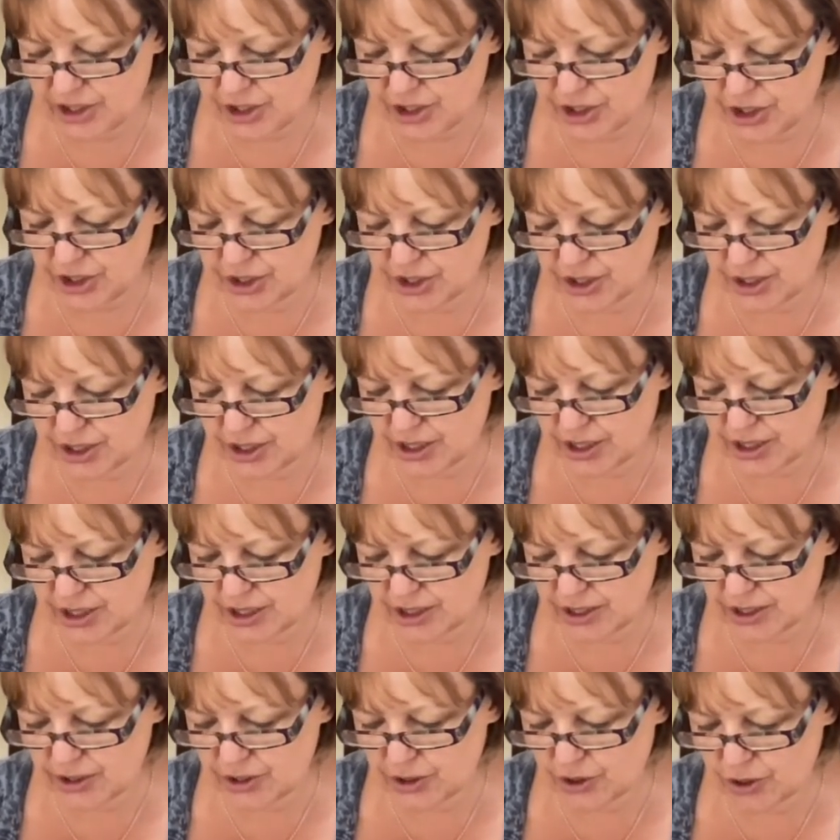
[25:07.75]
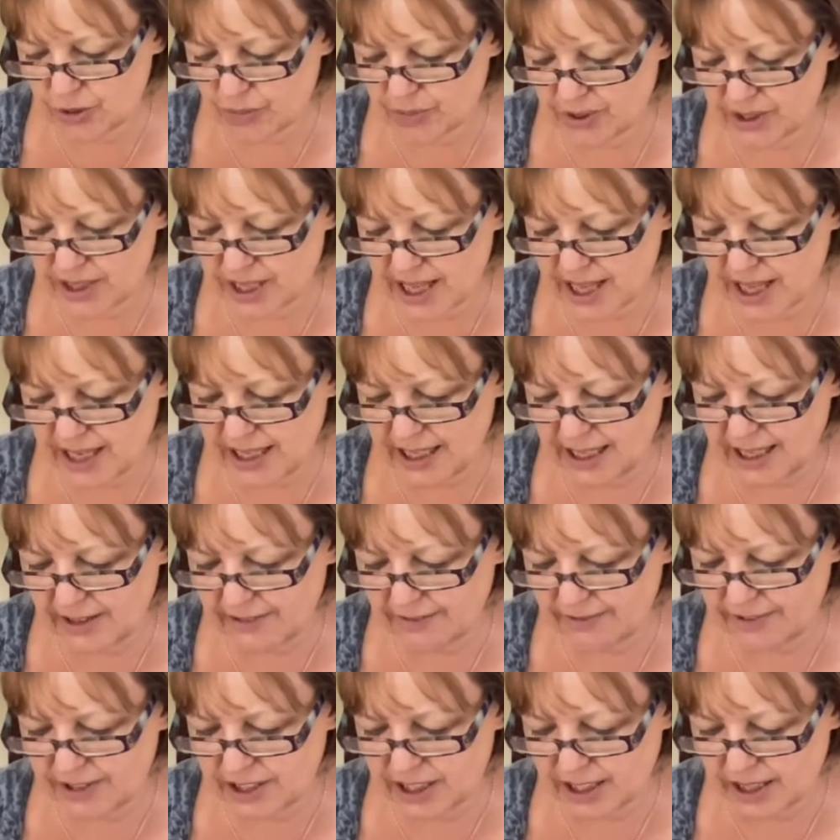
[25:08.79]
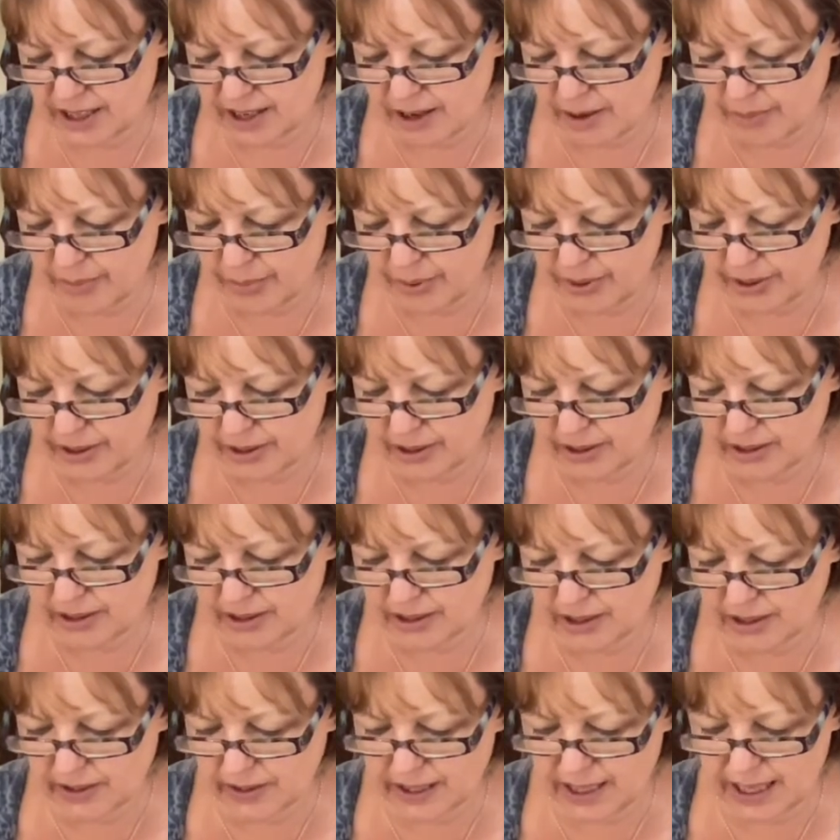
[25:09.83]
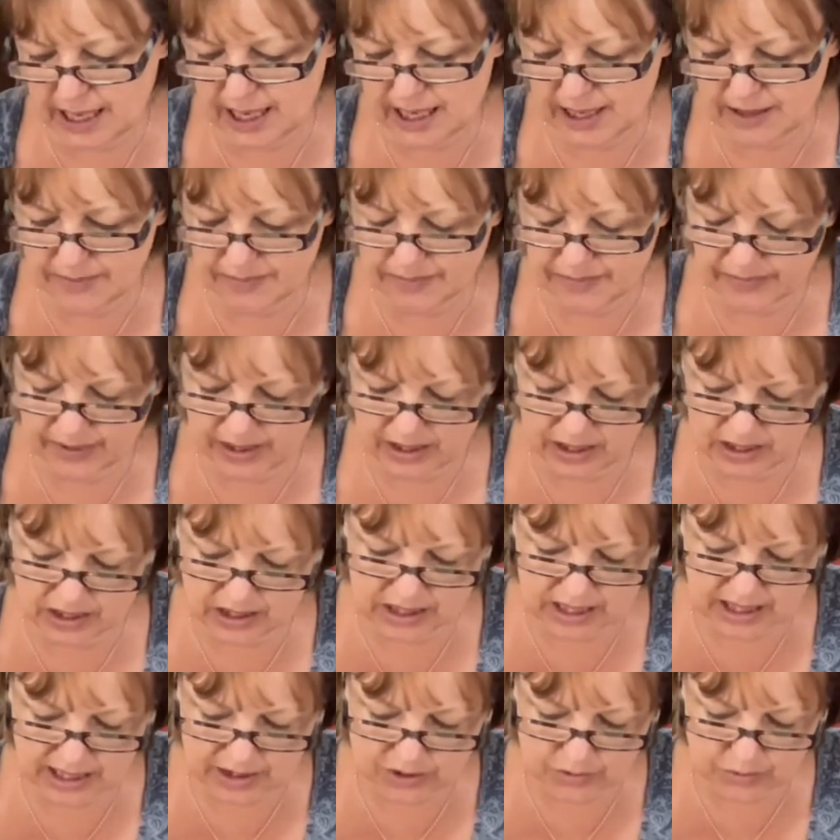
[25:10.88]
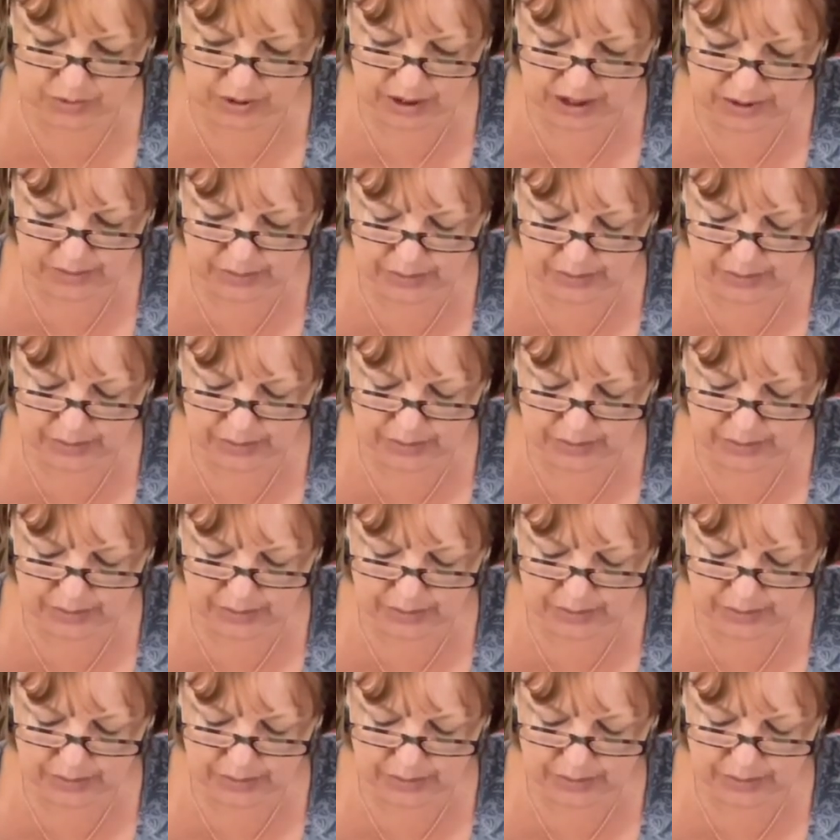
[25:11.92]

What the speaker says: just stops that lifting up Okay, so that's worth